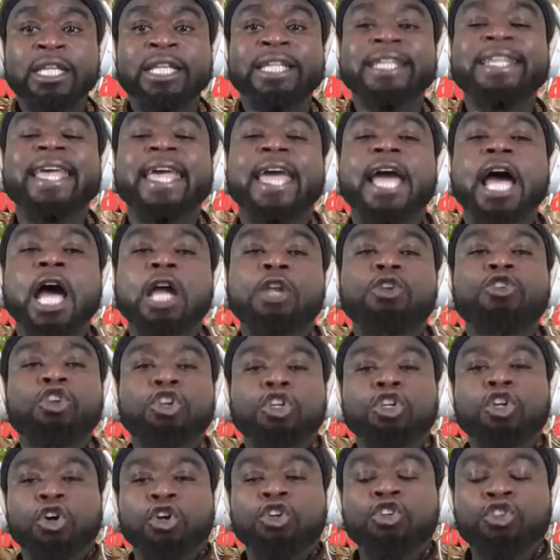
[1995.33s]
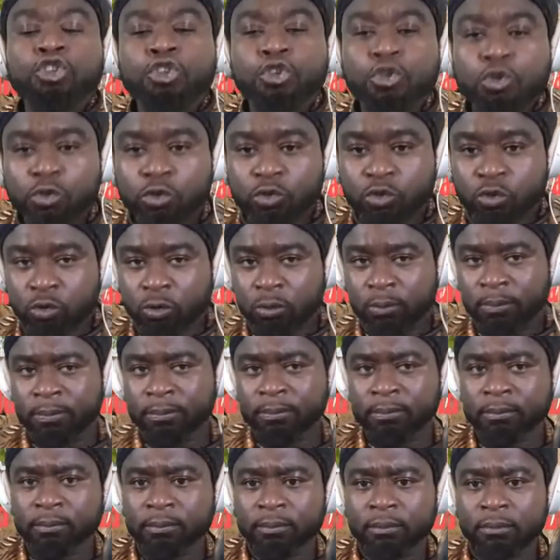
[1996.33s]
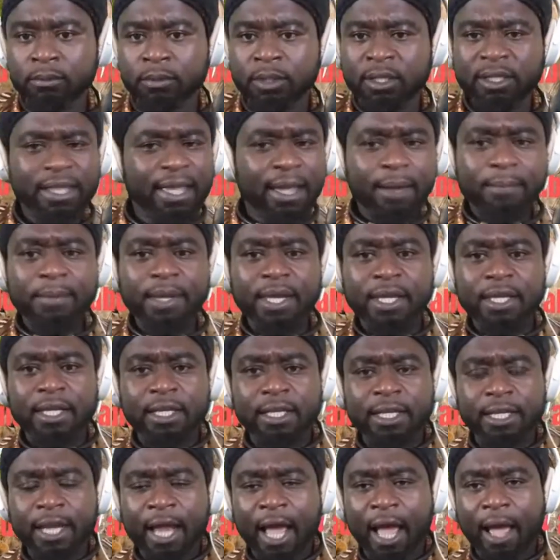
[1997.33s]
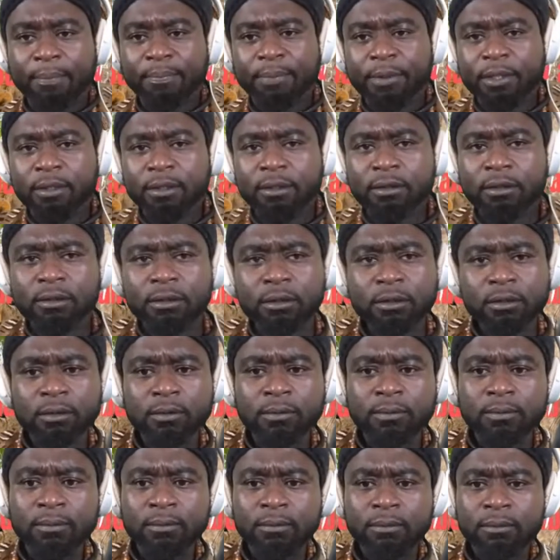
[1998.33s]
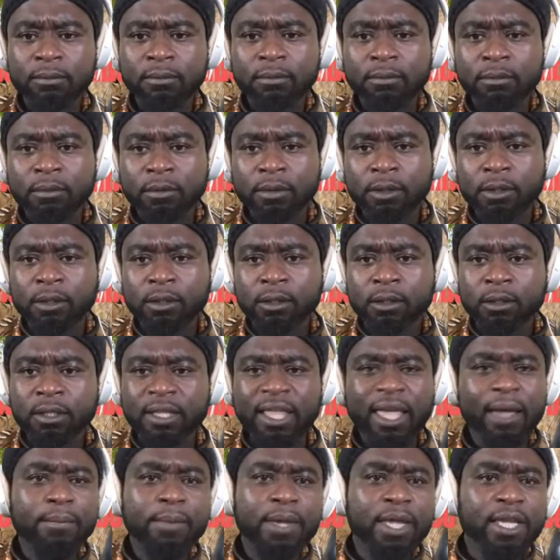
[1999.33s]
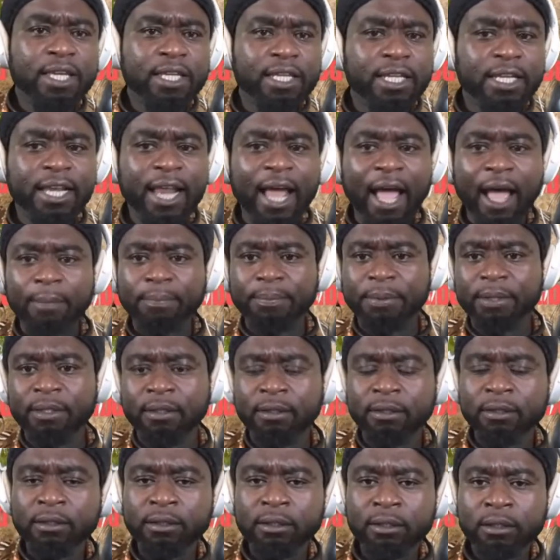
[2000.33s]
they are not on YouTube. They are making it happen. They are making it happen.